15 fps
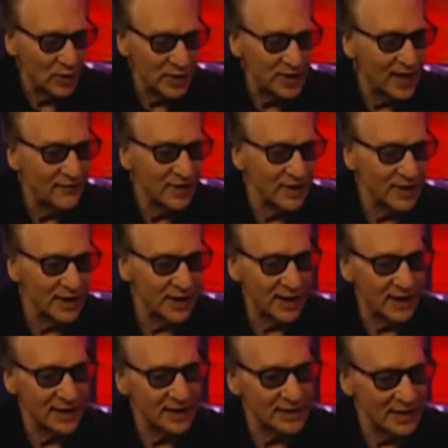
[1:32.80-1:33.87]
we're never going
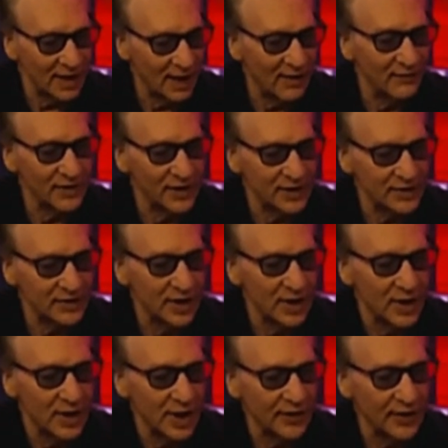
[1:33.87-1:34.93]
to solve this
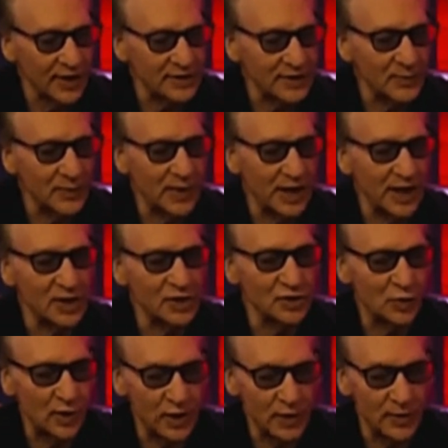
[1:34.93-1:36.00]
unless it
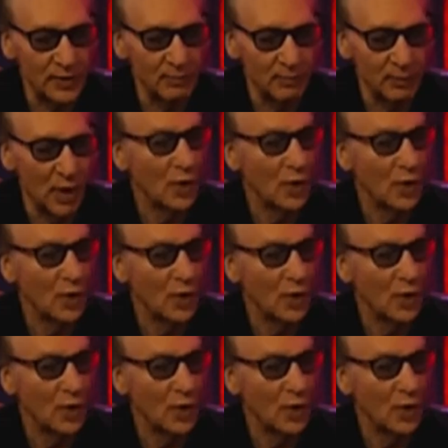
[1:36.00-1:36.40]
begins with